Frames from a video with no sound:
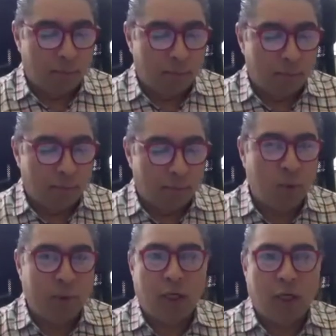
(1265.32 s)
pursuing
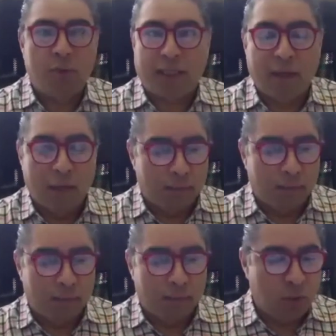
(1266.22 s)
an objective,
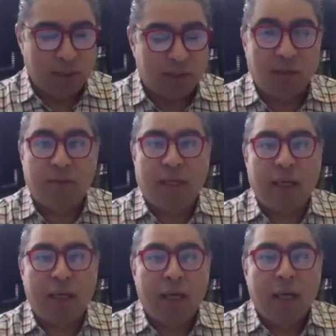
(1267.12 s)
pursuing something.